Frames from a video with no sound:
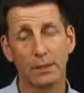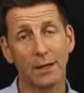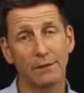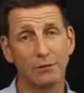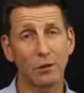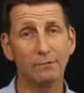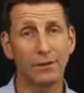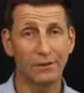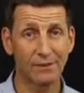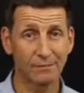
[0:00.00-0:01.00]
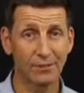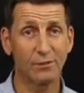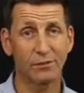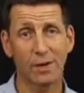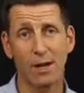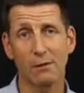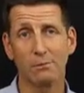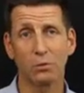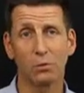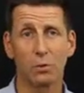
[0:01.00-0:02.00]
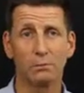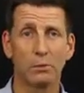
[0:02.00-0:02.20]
Now, this is often a difficult tightrope to walk,